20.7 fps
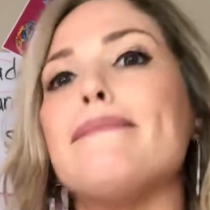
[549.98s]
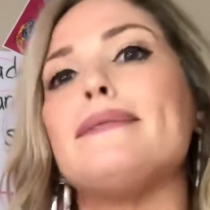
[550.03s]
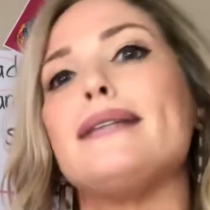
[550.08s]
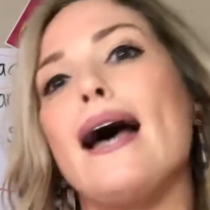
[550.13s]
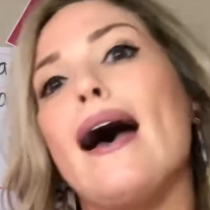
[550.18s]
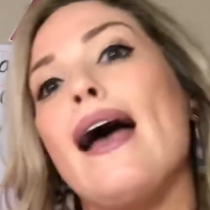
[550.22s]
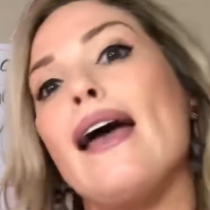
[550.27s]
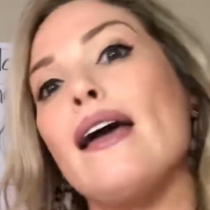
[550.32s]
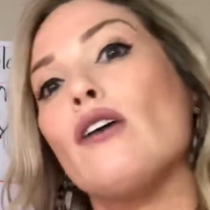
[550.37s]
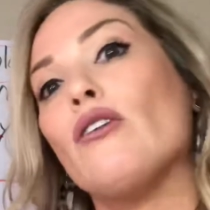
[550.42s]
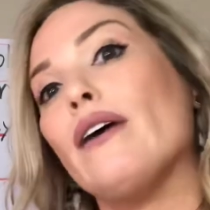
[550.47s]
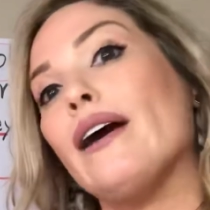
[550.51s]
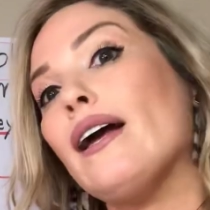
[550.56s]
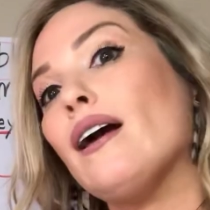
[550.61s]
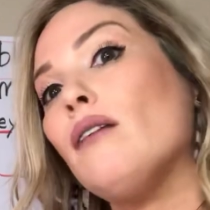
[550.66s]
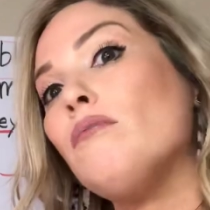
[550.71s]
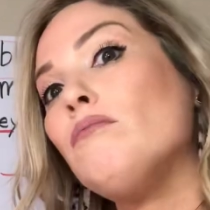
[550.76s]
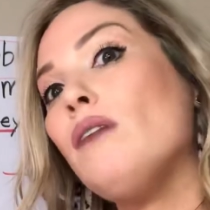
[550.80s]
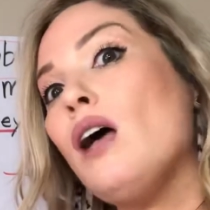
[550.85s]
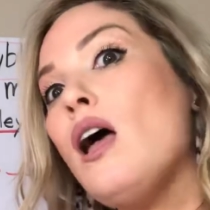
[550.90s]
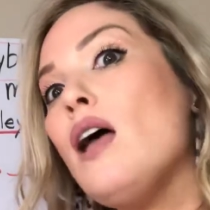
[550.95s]

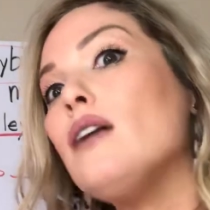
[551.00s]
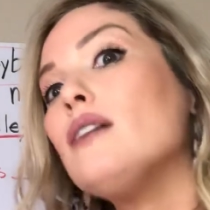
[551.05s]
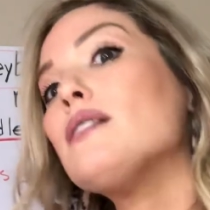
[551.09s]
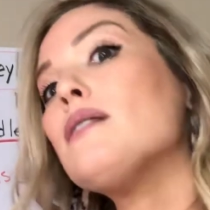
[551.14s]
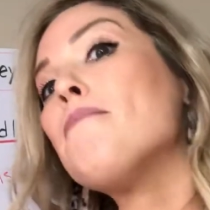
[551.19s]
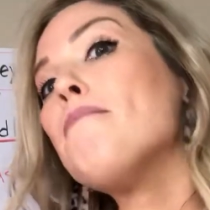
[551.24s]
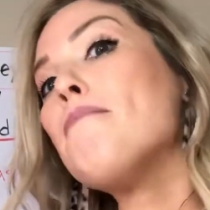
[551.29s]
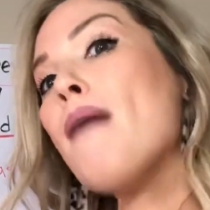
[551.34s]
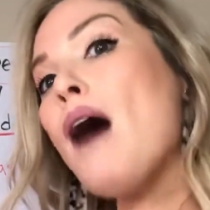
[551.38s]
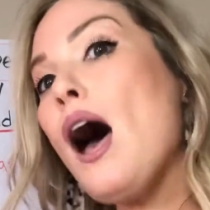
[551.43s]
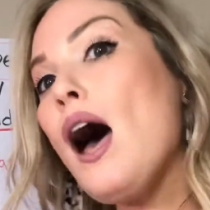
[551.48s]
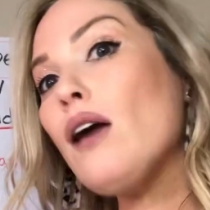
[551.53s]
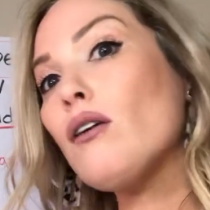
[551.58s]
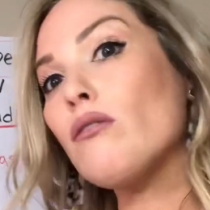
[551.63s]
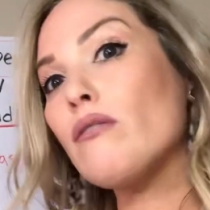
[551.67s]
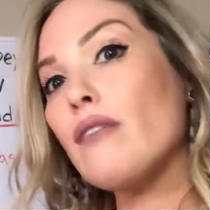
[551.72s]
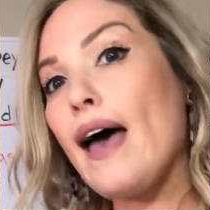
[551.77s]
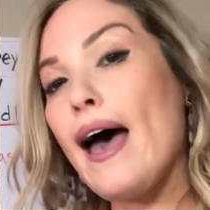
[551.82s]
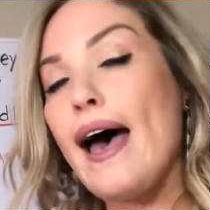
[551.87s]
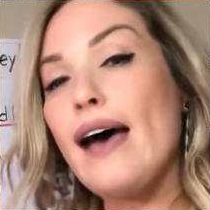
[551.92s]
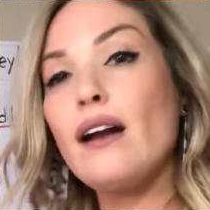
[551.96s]
diagram to model
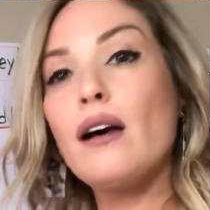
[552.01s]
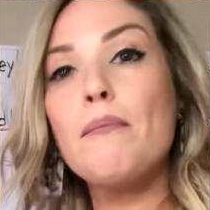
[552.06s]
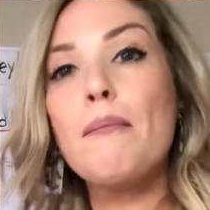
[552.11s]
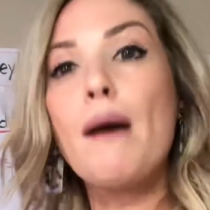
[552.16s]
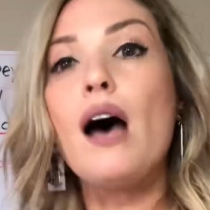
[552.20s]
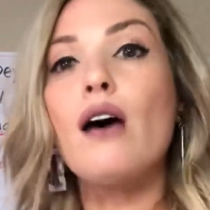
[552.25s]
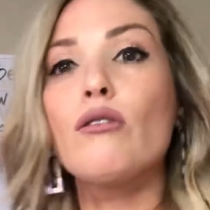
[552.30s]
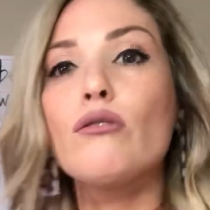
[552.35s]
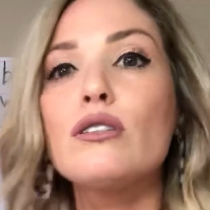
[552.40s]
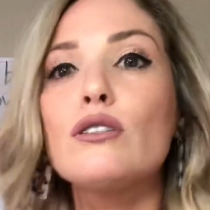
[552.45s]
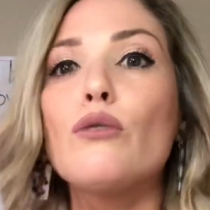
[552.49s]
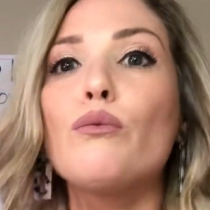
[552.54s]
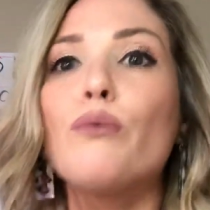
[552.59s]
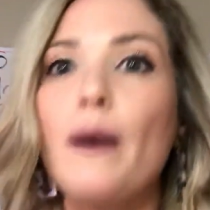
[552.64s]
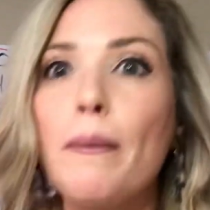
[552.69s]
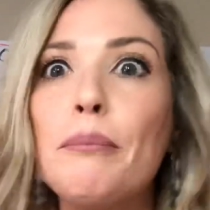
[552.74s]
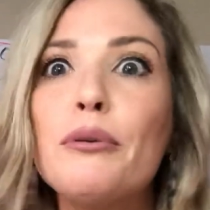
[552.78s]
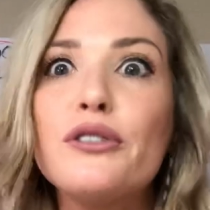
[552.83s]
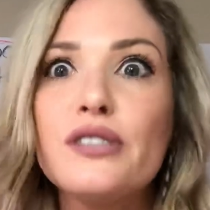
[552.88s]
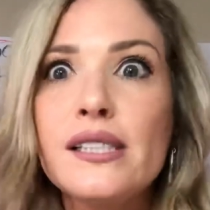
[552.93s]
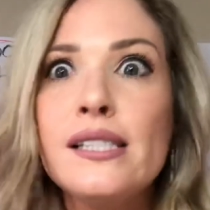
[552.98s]
that. A model is a
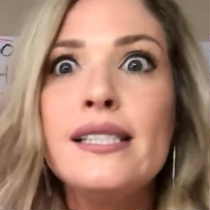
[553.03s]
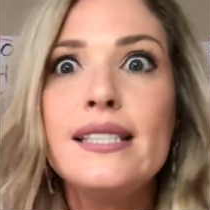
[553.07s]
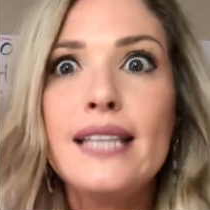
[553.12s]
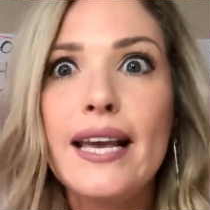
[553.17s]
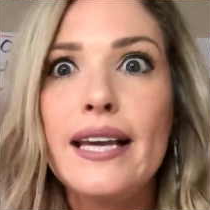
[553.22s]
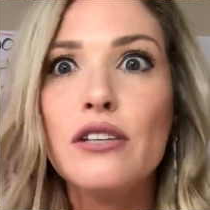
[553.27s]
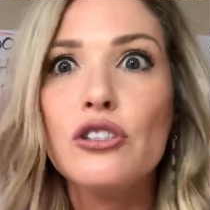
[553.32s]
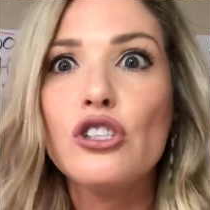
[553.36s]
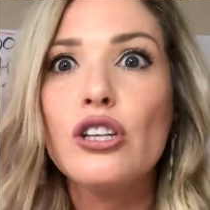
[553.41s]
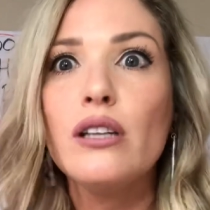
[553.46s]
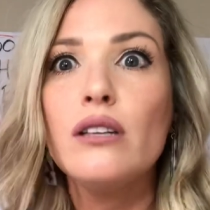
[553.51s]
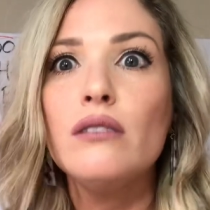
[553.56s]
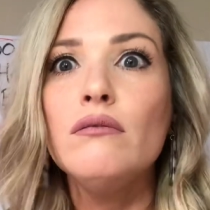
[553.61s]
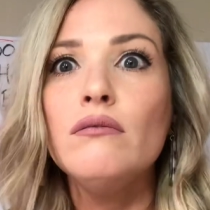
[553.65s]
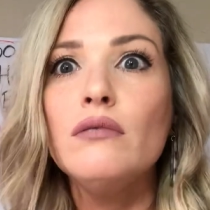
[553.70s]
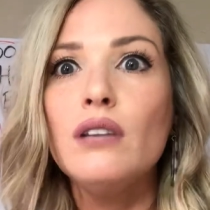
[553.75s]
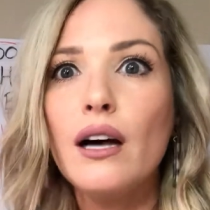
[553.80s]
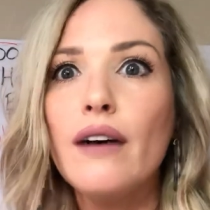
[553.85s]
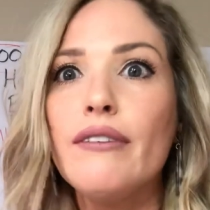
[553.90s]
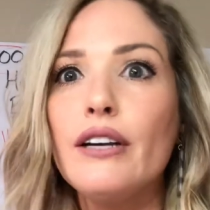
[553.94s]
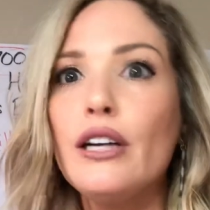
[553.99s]
representation of a